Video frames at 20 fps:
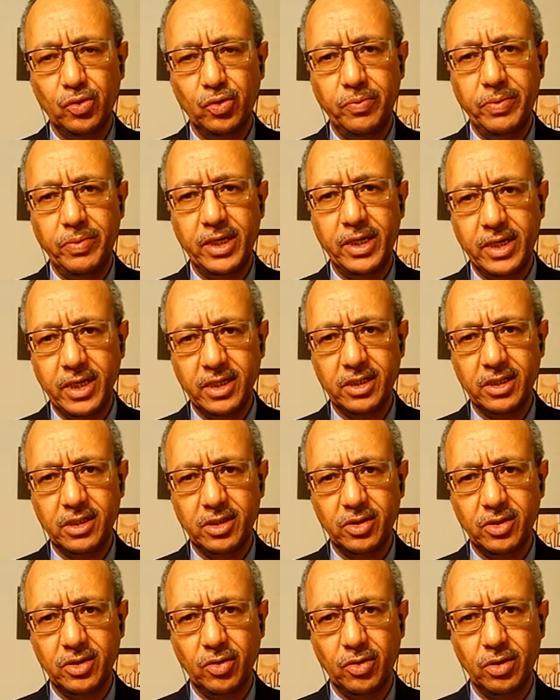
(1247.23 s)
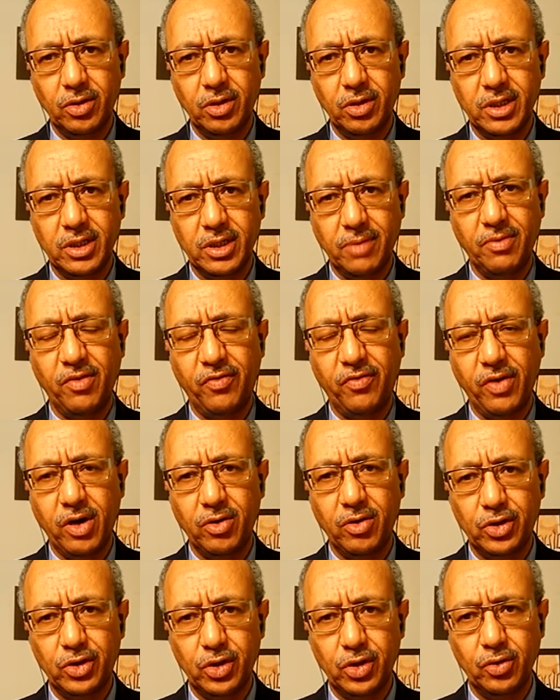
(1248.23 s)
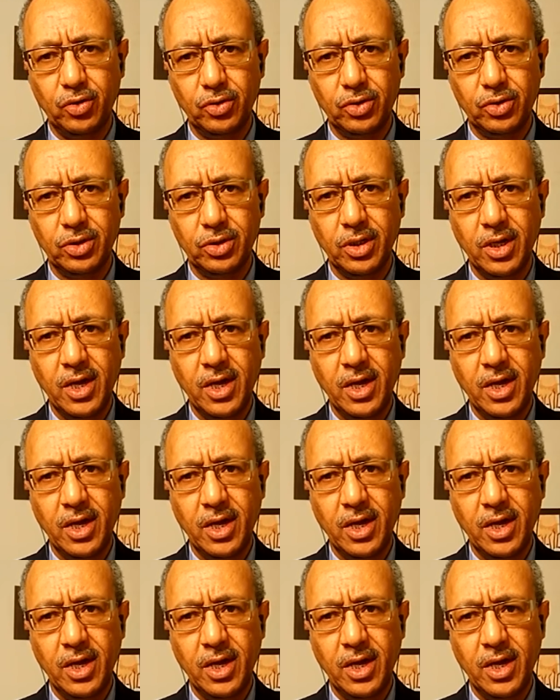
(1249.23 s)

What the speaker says: be guests on some of our shows.